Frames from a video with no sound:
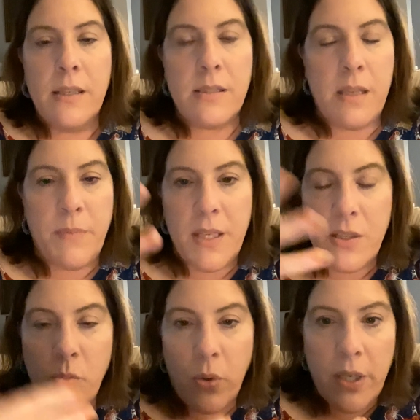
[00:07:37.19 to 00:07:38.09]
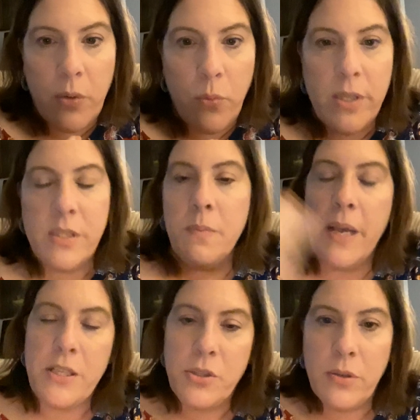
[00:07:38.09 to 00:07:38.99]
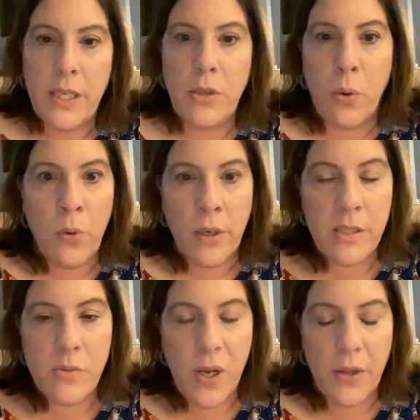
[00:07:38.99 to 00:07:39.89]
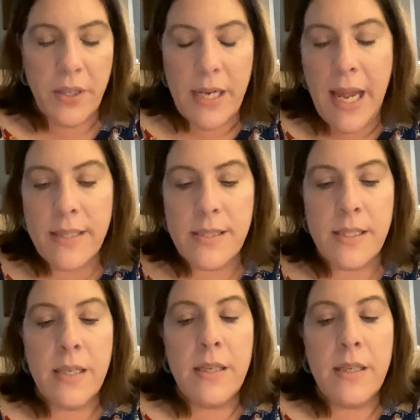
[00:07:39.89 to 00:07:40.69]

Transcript: Some things work in one semester and they don't work as well the next.